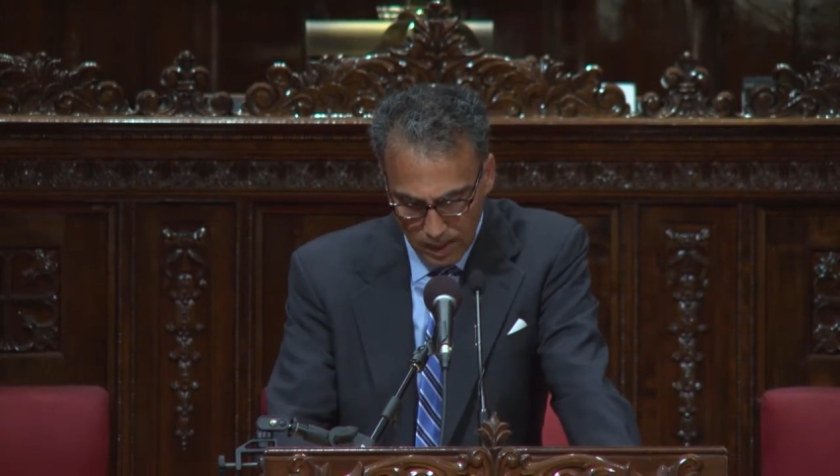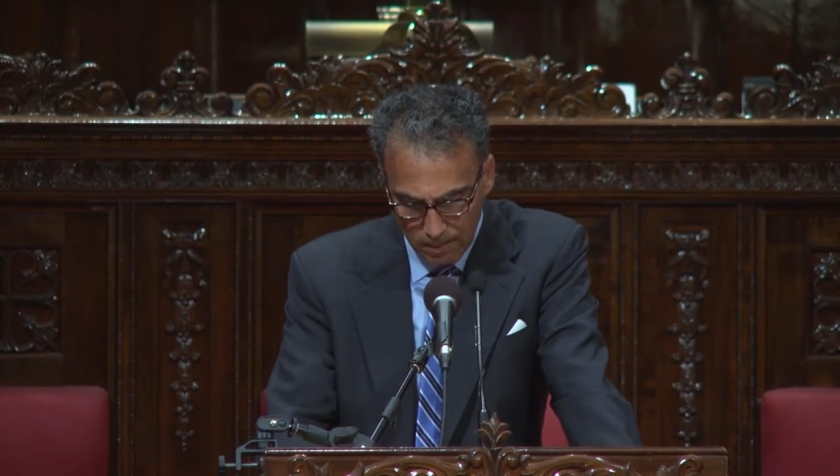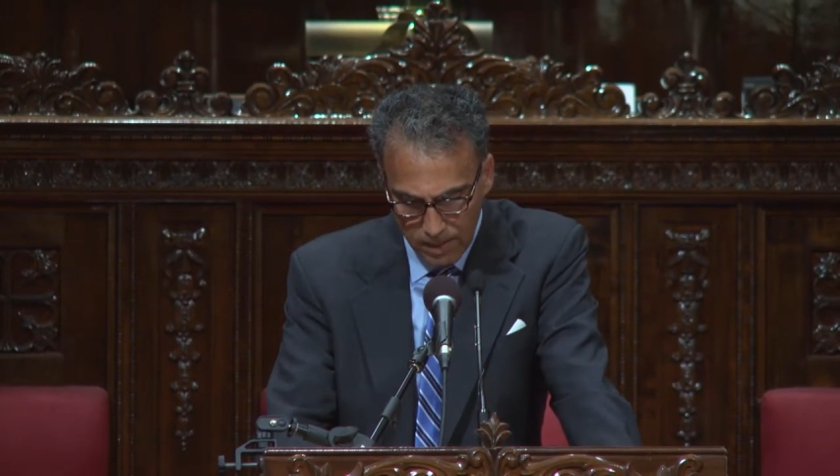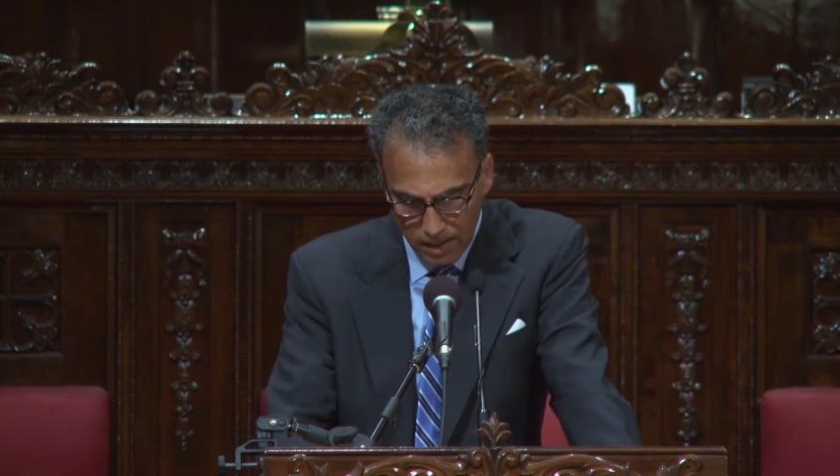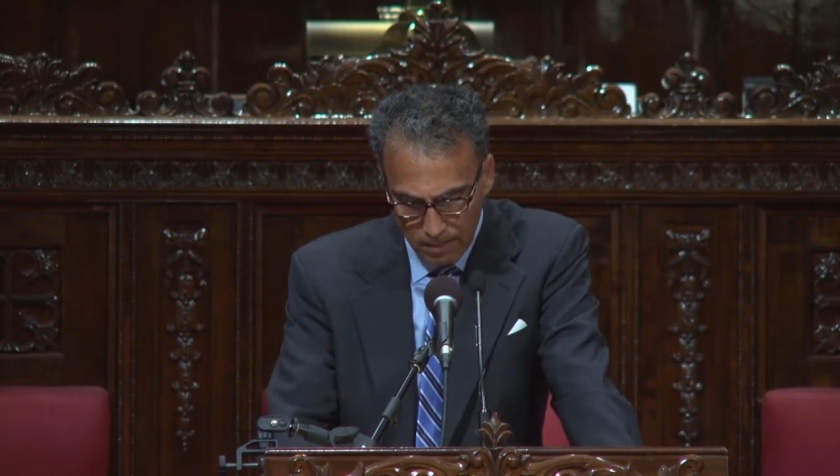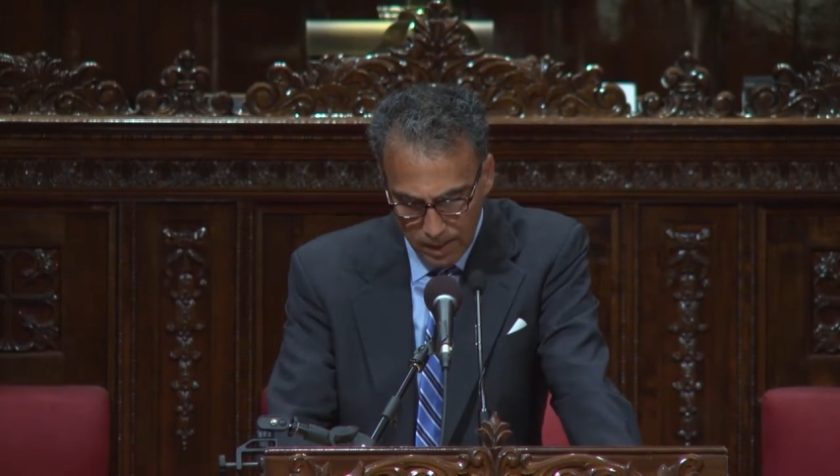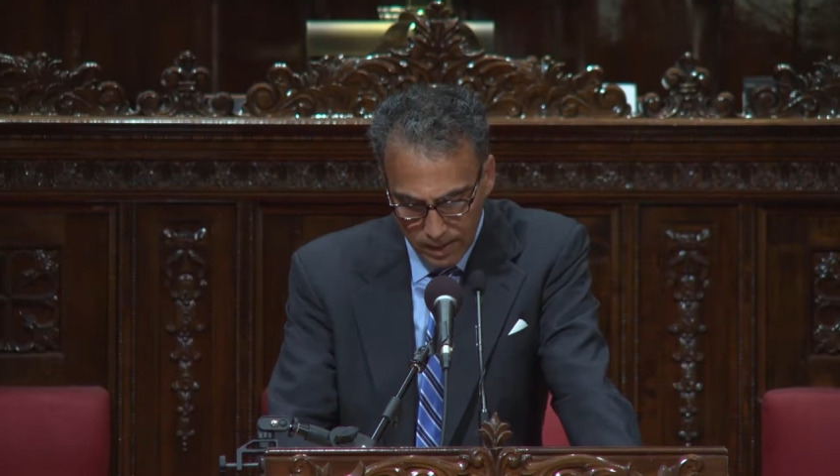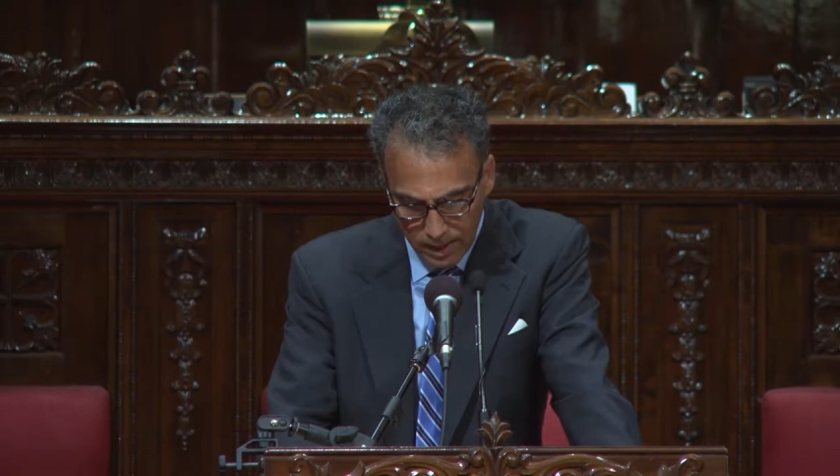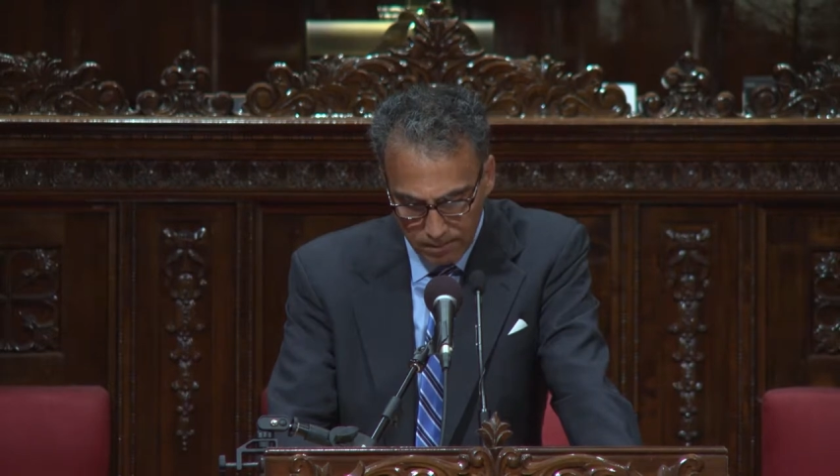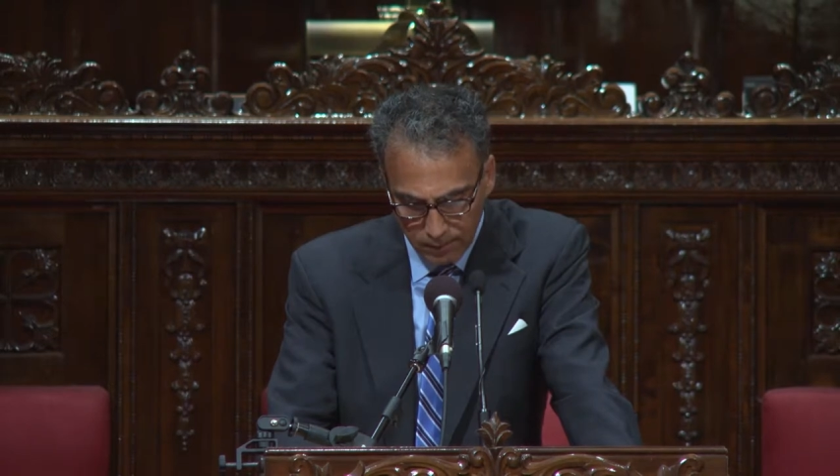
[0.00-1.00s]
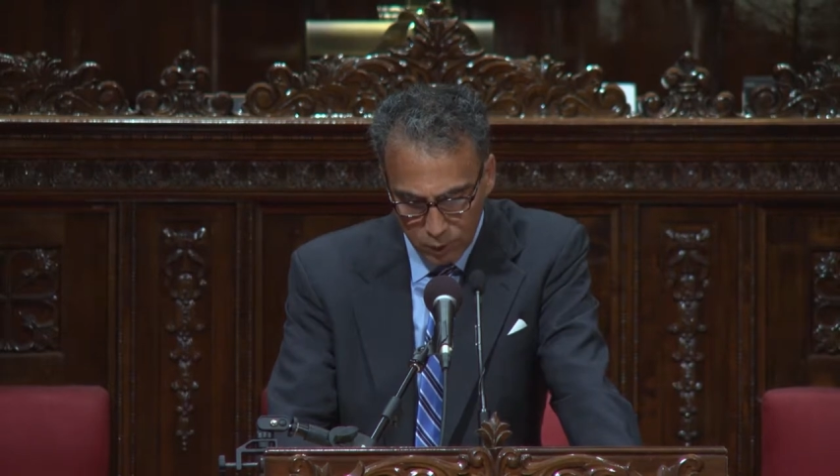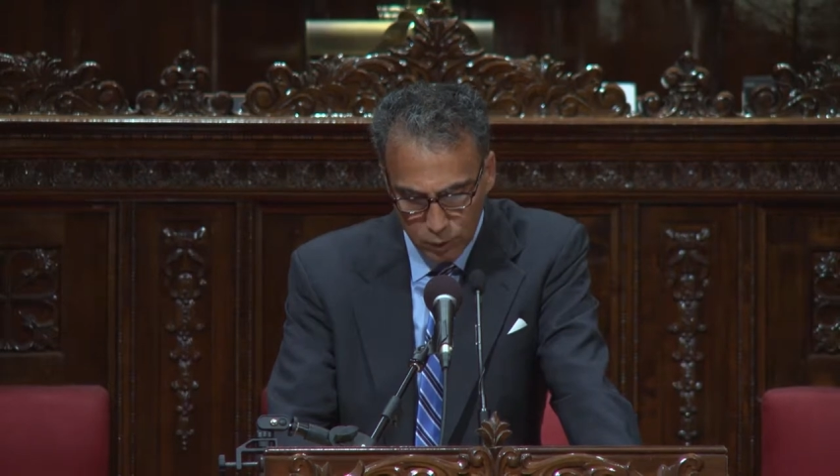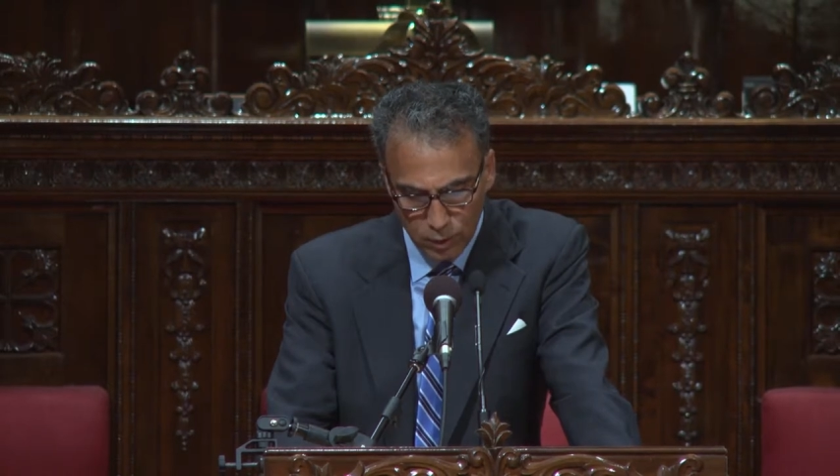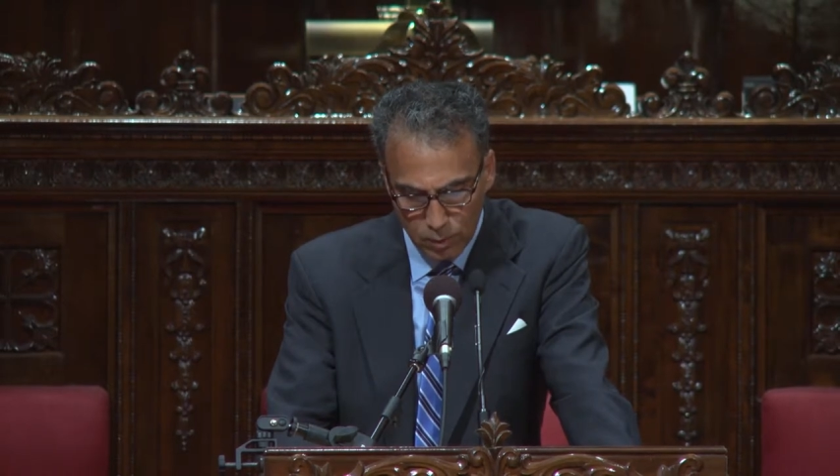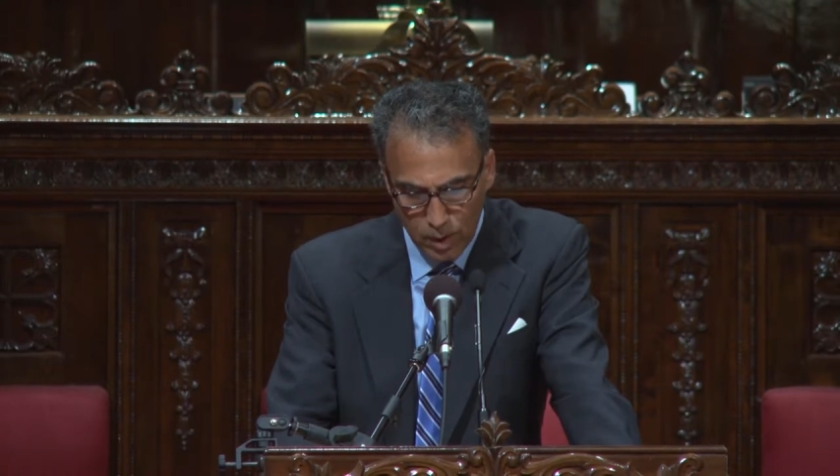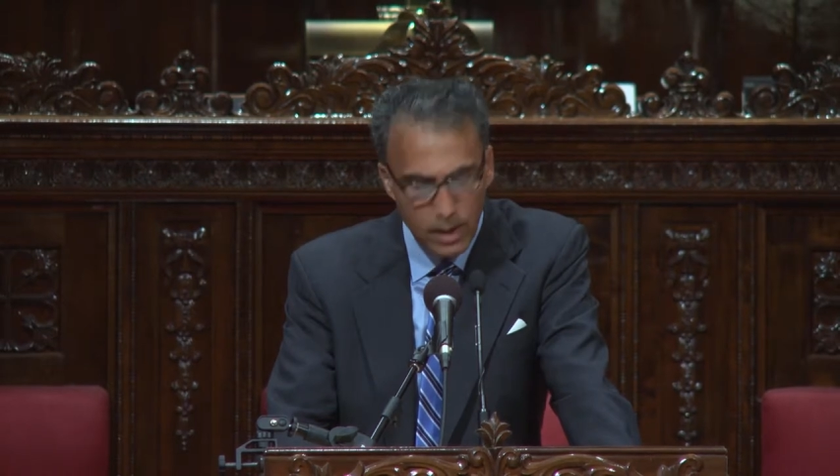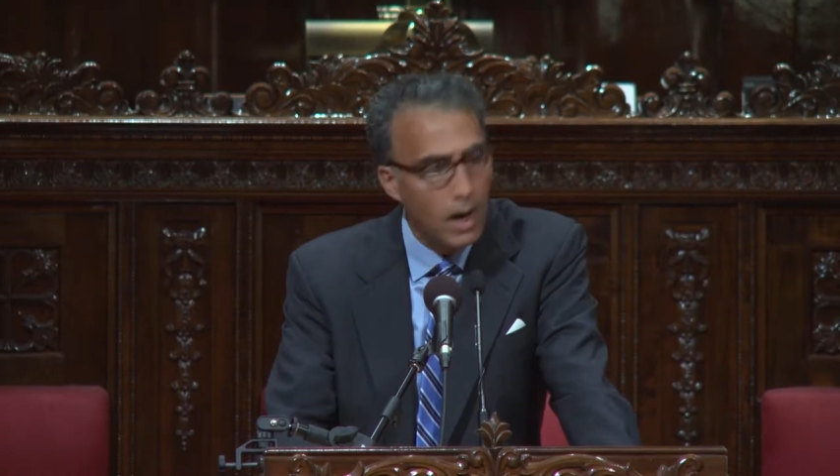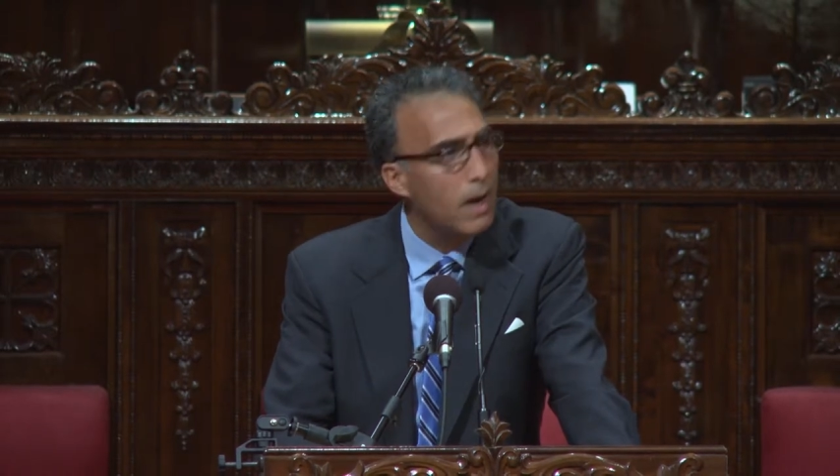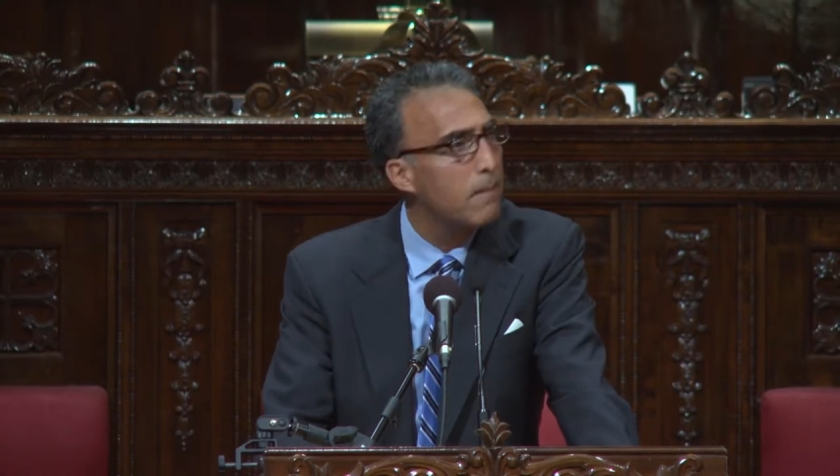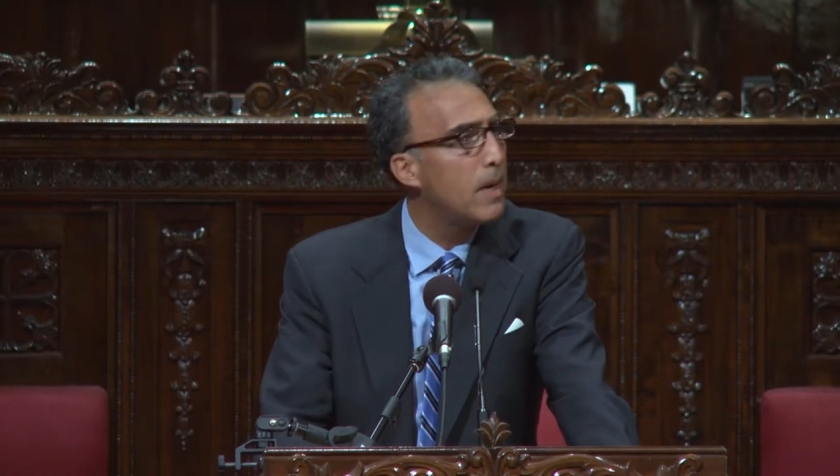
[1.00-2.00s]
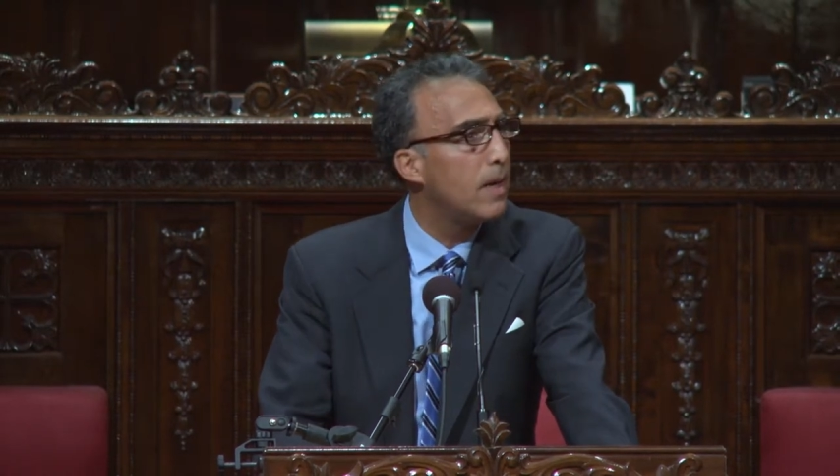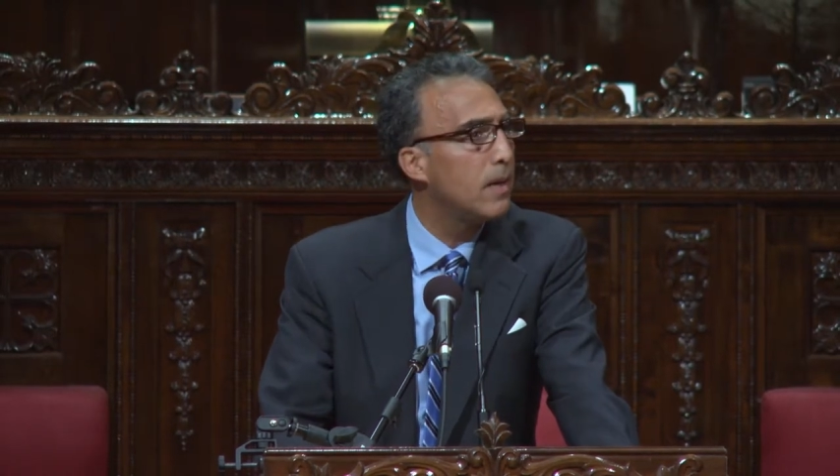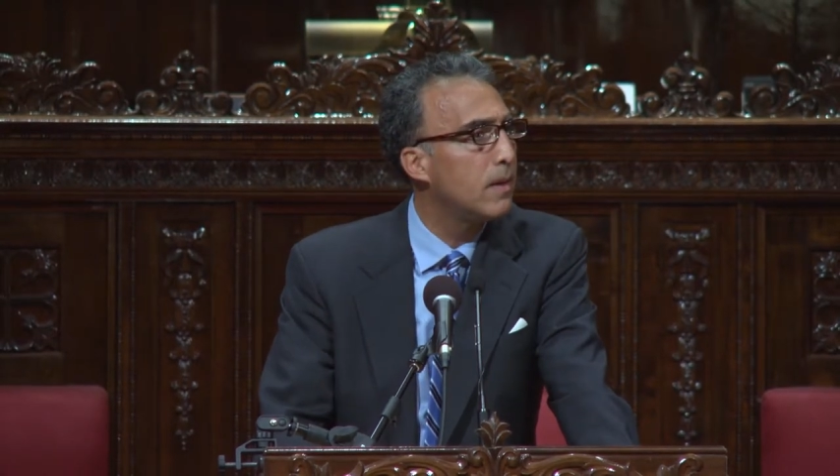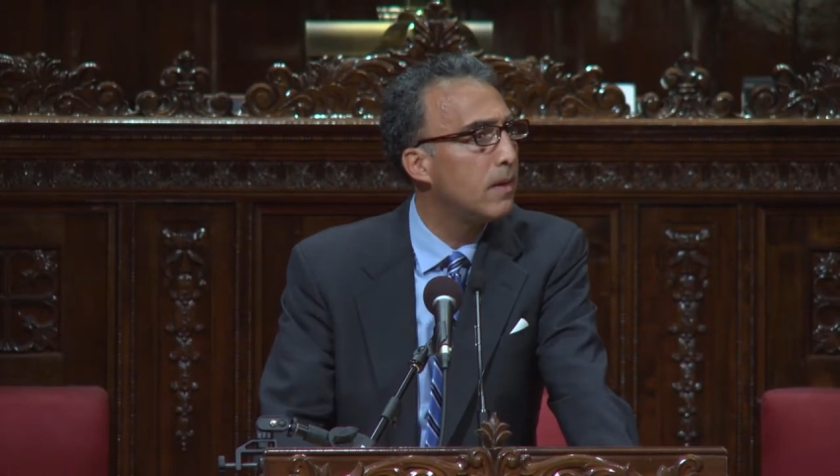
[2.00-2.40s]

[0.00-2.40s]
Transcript: a man by the name of Shuhwat Ahmed,